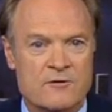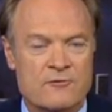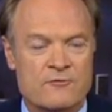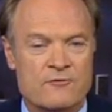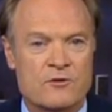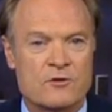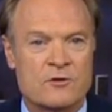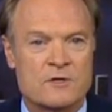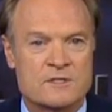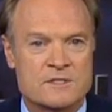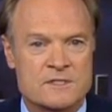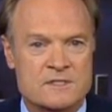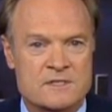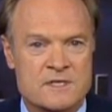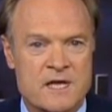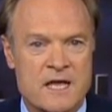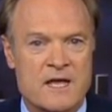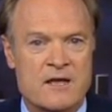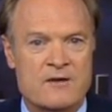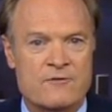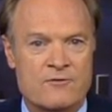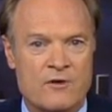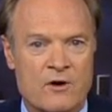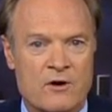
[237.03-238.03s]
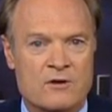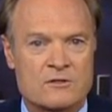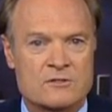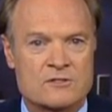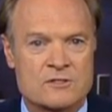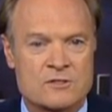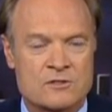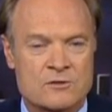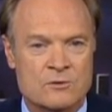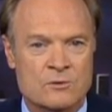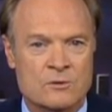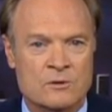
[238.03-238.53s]
for a Save Our
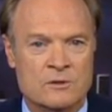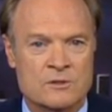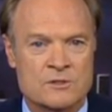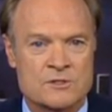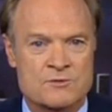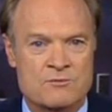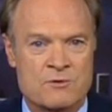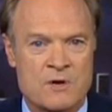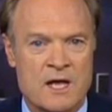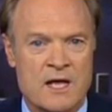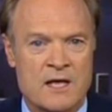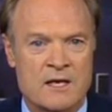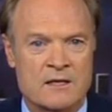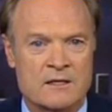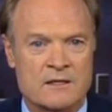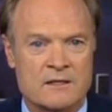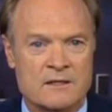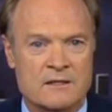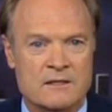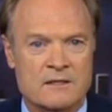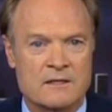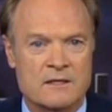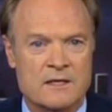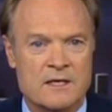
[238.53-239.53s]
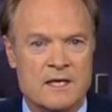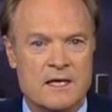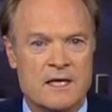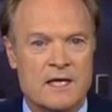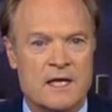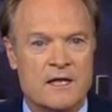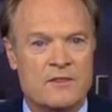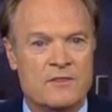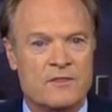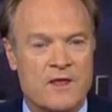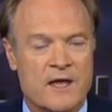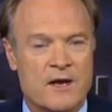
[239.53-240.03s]
Schools rally,
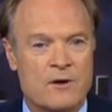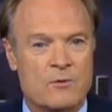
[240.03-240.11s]
and